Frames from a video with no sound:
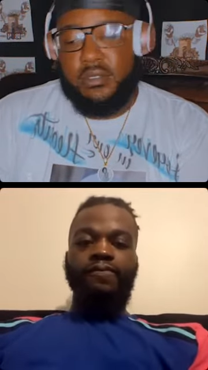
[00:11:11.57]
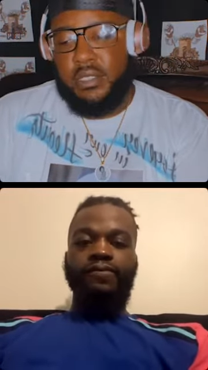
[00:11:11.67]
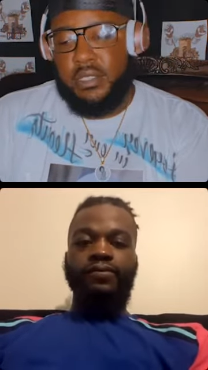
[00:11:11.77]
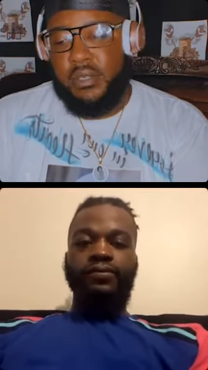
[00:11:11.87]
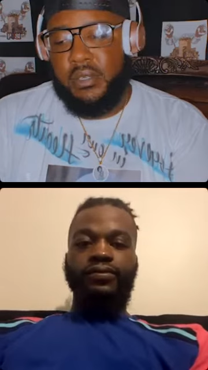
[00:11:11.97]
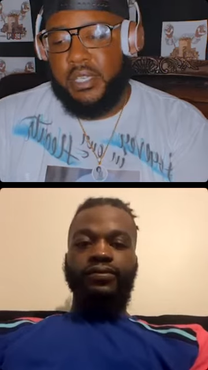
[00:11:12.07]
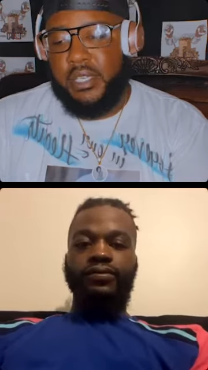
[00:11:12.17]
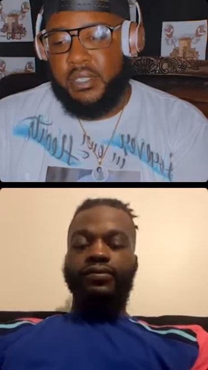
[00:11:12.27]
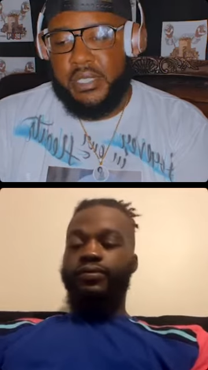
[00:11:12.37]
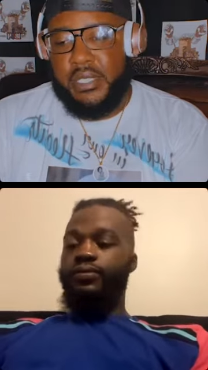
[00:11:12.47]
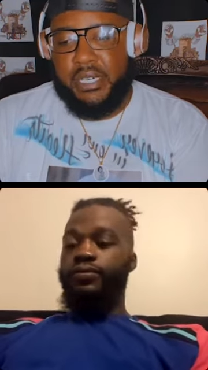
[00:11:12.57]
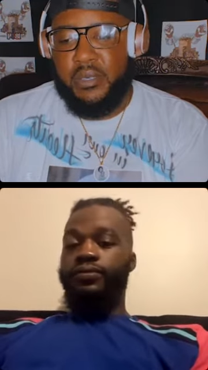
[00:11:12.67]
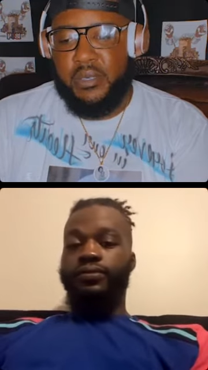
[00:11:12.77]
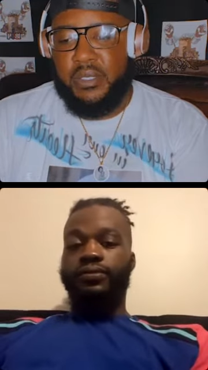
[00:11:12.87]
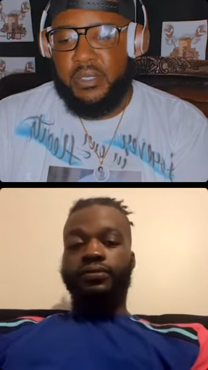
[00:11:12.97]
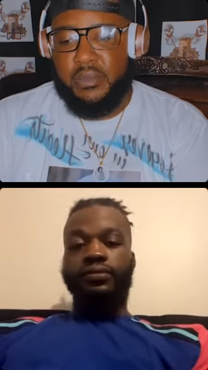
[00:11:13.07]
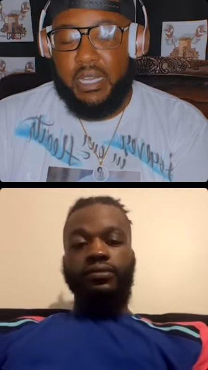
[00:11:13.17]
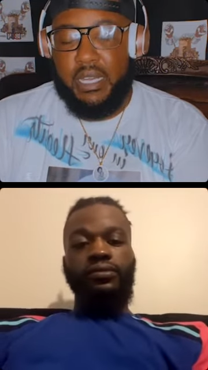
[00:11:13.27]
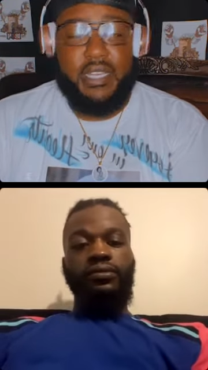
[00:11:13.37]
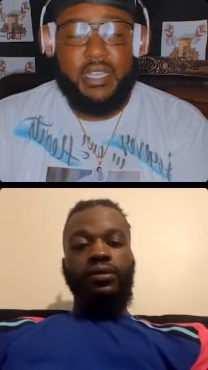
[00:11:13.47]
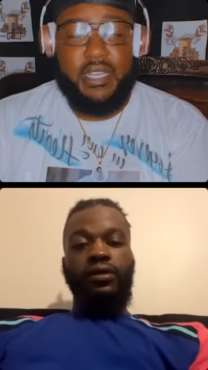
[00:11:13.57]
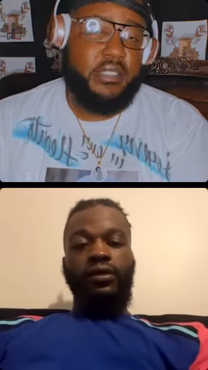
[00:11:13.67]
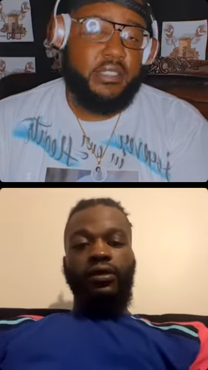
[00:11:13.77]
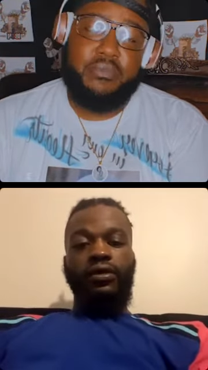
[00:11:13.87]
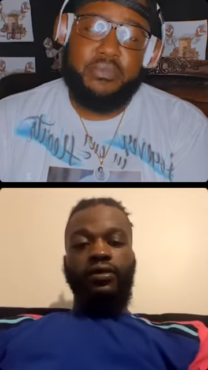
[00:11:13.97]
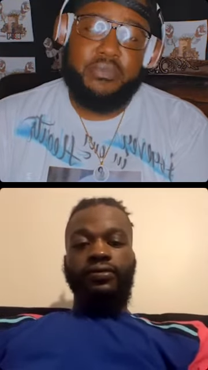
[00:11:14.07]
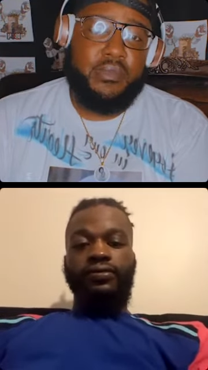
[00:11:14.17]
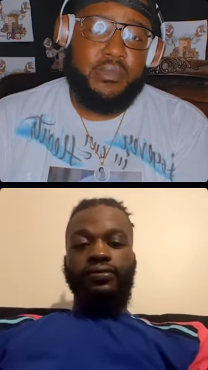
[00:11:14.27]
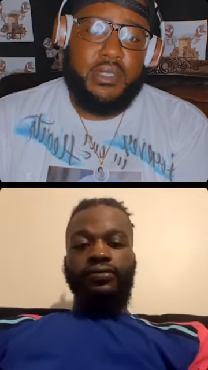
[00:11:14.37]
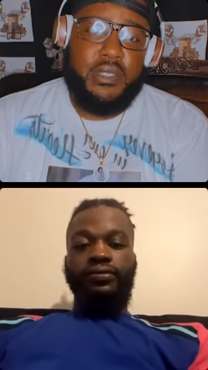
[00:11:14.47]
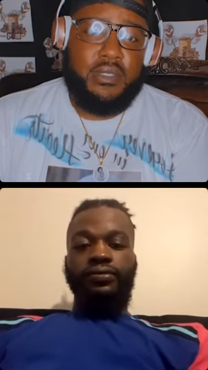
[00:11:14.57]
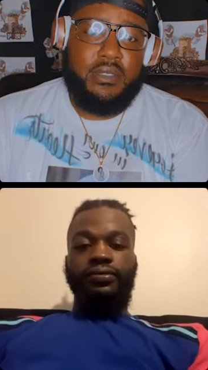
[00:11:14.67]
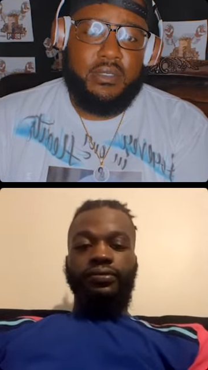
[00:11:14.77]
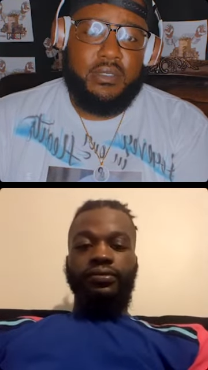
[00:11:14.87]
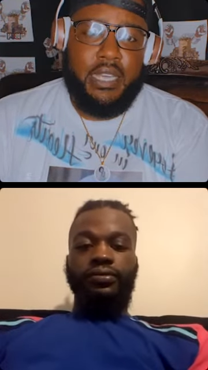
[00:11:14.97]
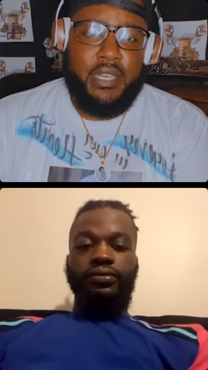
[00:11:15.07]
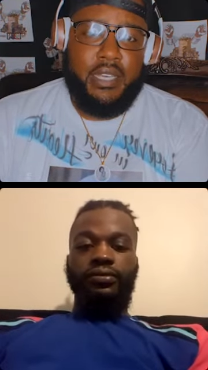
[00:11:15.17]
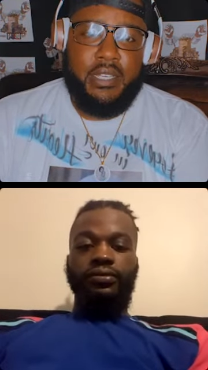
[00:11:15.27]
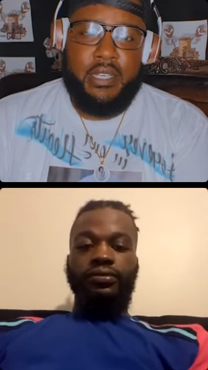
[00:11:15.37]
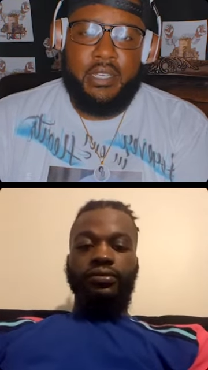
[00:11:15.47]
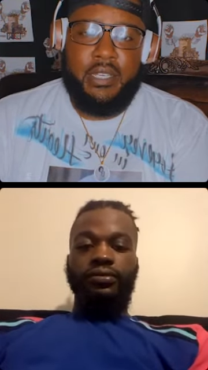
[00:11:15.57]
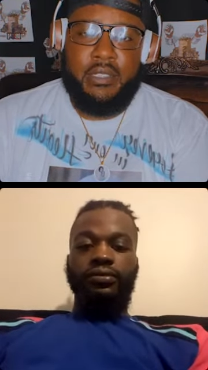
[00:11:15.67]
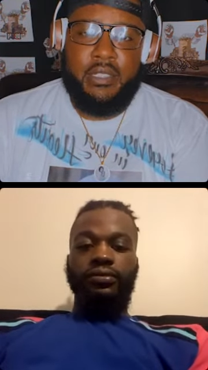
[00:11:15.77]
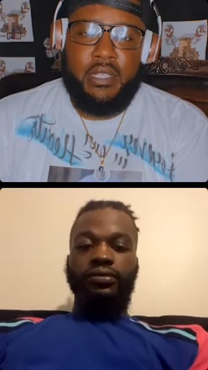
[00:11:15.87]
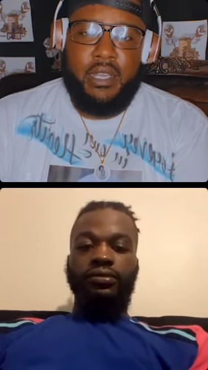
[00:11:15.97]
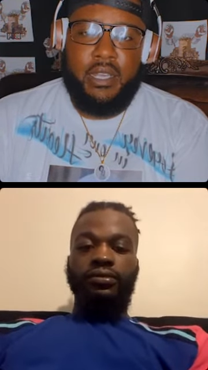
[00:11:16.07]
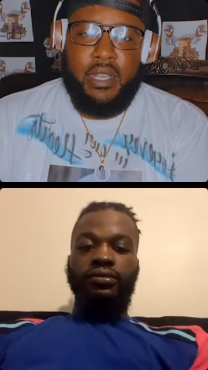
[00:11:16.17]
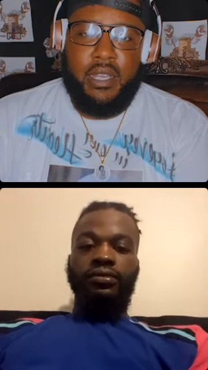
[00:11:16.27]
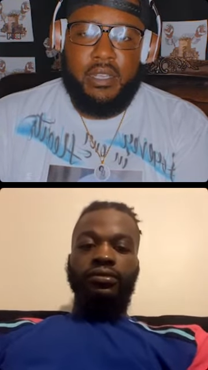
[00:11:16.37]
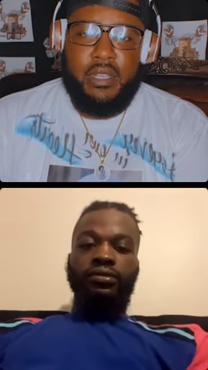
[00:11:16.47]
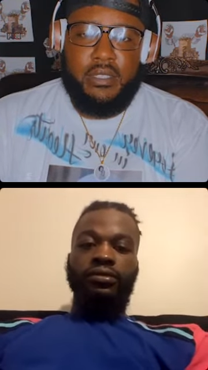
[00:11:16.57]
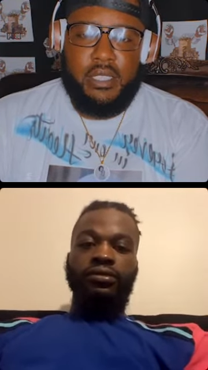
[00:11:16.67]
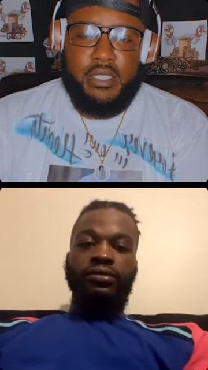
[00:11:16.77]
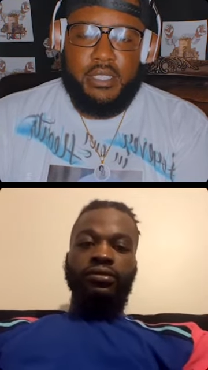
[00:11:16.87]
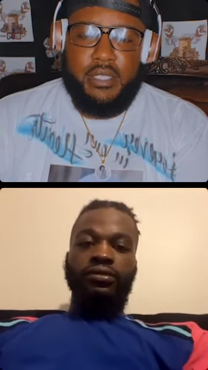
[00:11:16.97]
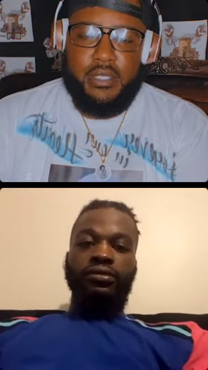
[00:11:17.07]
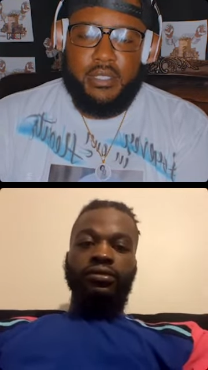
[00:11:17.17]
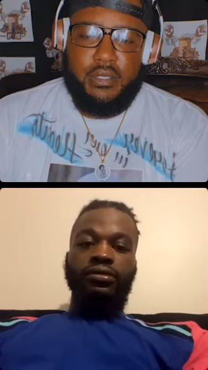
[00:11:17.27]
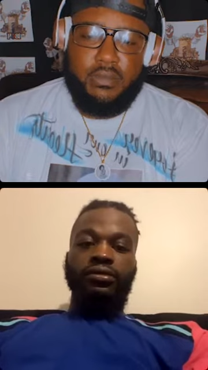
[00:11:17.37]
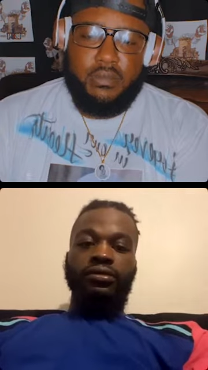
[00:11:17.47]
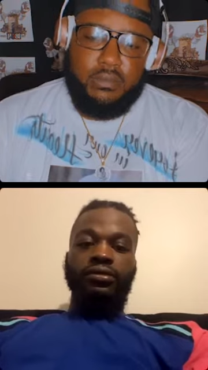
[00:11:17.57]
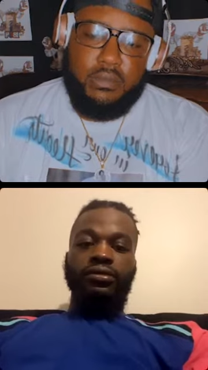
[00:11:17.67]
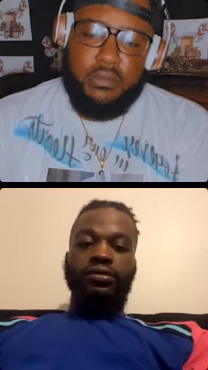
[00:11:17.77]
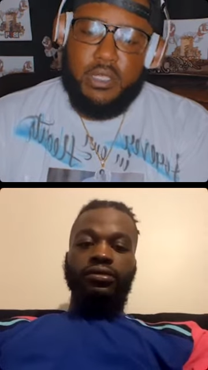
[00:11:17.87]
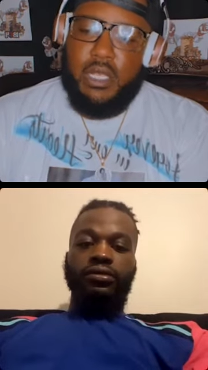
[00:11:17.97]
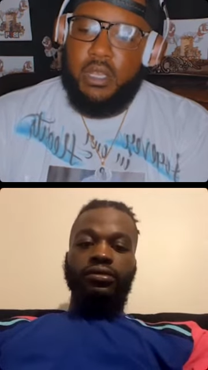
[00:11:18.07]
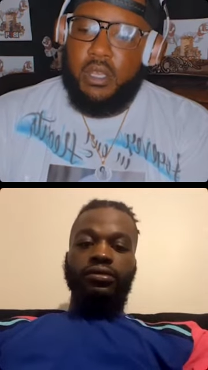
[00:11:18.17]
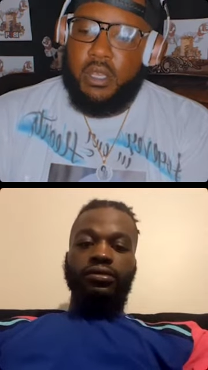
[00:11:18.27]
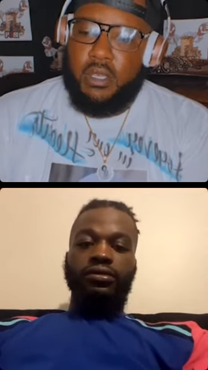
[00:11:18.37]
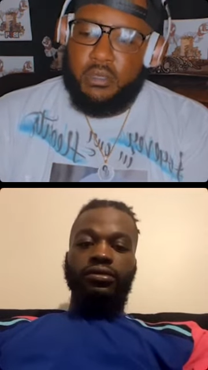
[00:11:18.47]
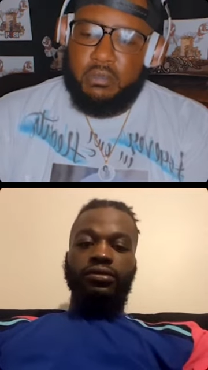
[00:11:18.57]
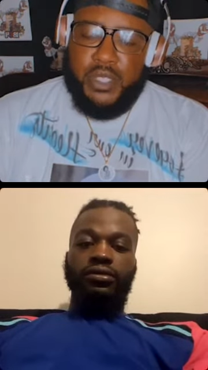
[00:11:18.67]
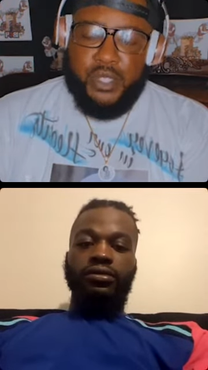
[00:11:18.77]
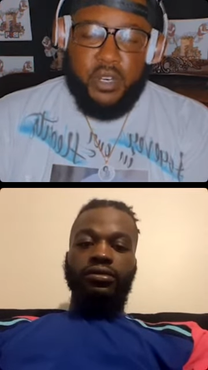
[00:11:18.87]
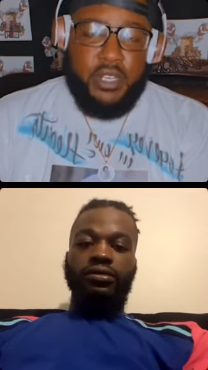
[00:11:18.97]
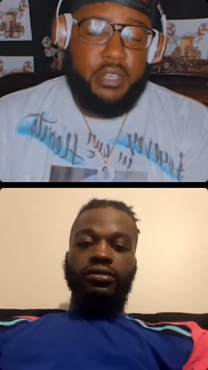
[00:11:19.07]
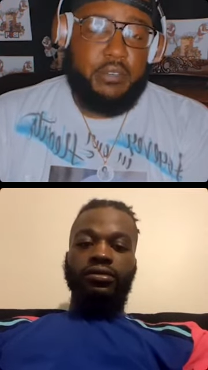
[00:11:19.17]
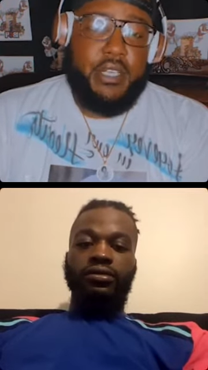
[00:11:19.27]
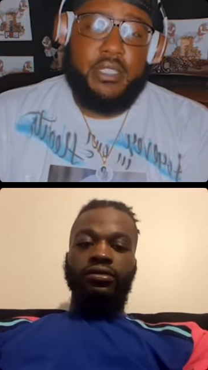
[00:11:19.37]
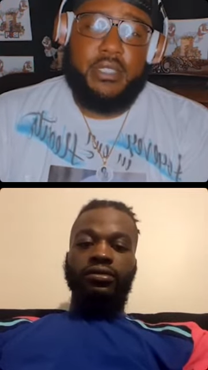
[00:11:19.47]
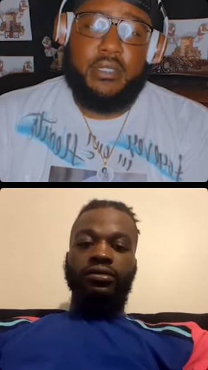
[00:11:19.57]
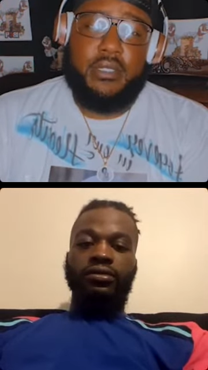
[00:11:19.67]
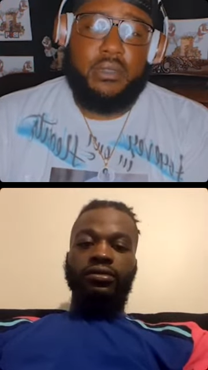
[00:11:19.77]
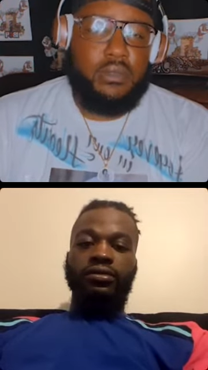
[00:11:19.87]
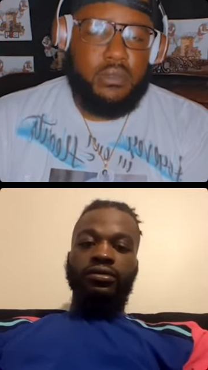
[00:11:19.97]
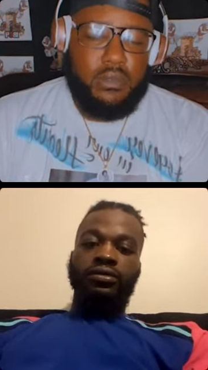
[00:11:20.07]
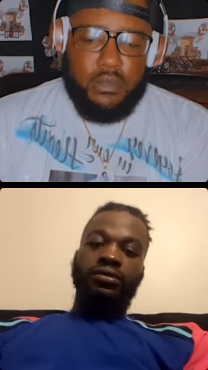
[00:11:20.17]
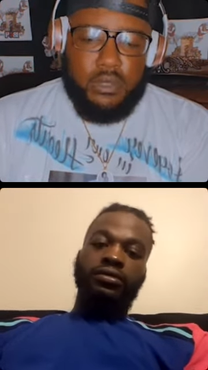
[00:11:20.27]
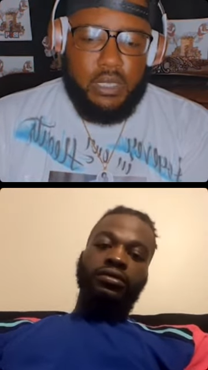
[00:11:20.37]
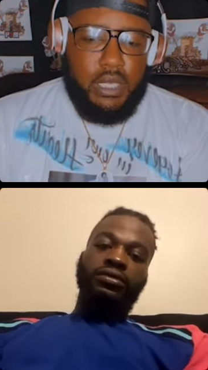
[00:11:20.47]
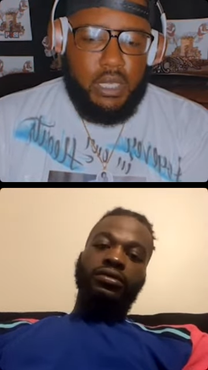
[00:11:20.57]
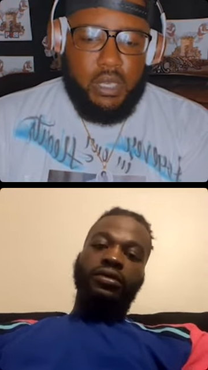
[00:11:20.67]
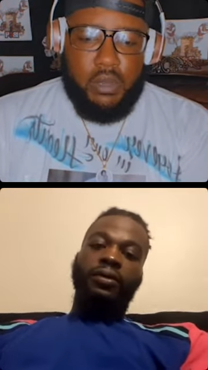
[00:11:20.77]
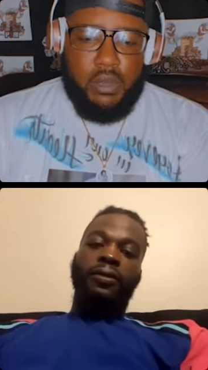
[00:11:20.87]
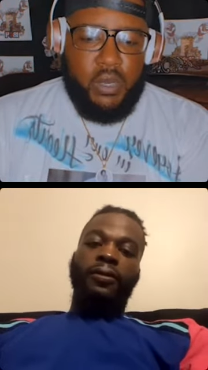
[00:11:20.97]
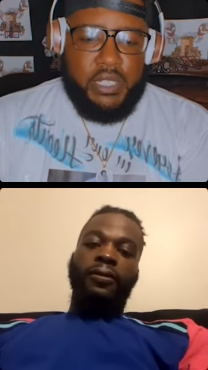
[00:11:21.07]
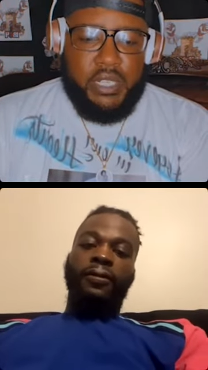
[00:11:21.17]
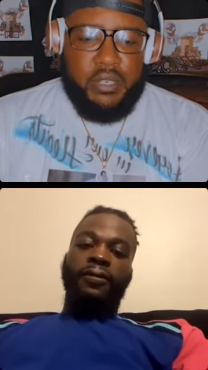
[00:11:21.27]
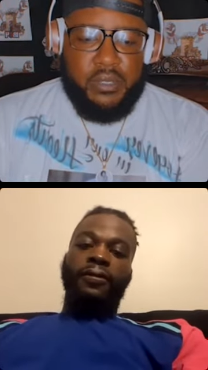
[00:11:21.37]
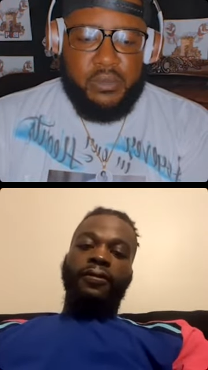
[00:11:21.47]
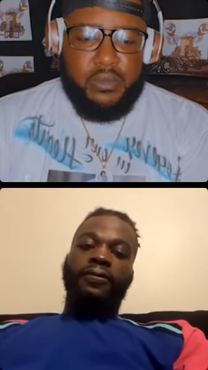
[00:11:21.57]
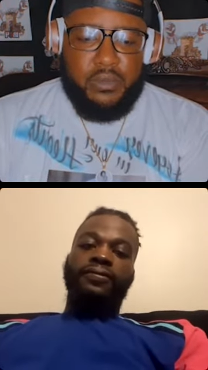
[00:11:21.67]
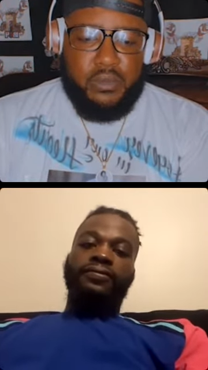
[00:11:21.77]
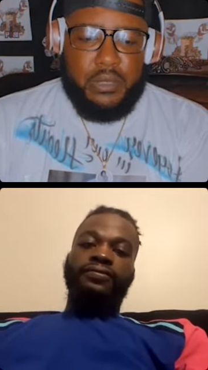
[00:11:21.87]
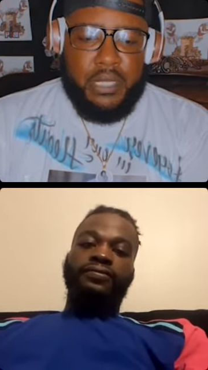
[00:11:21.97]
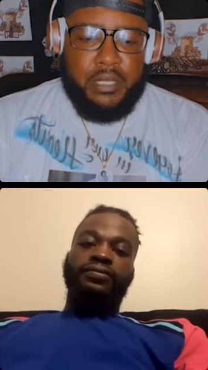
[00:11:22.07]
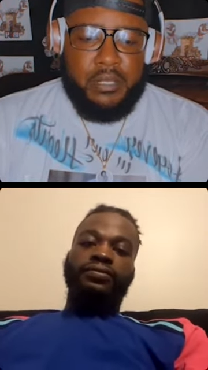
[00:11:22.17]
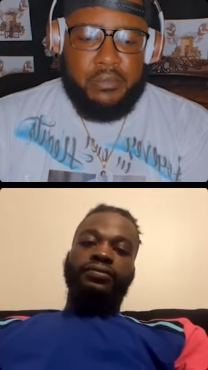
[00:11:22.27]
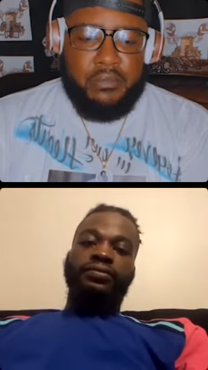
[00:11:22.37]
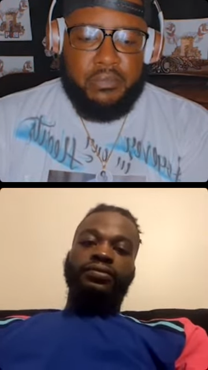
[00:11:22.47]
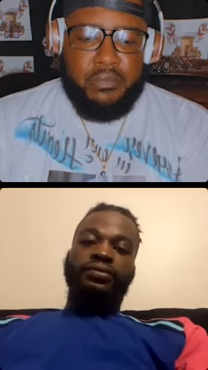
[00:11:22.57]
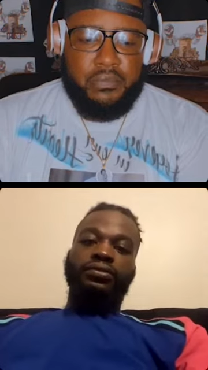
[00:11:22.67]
Speaker 1: Oh yeah, no doubt, bro. I get it. I get it, and it just majority of us really don't um,